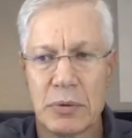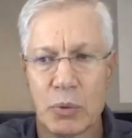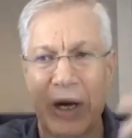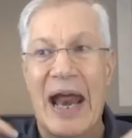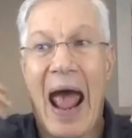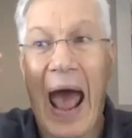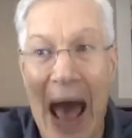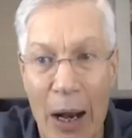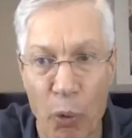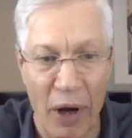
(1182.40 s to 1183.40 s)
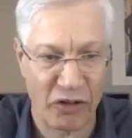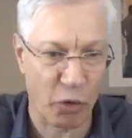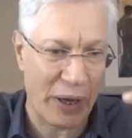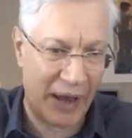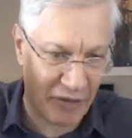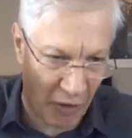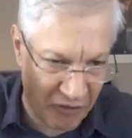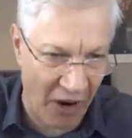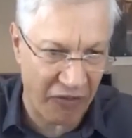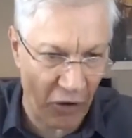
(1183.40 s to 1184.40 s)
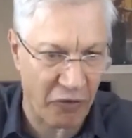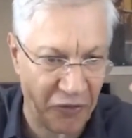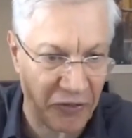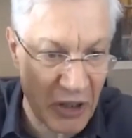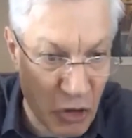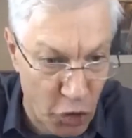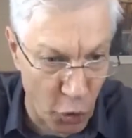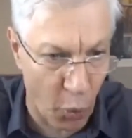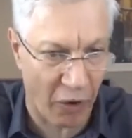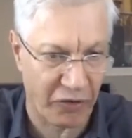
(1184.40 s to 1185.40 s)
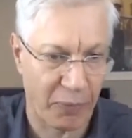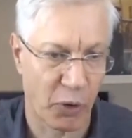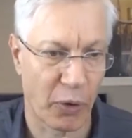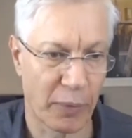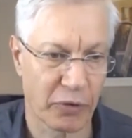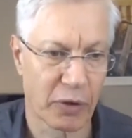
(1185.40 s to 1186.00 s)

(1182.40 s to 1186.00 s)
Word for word: we're going to add one, so we have now 552 welfare programs.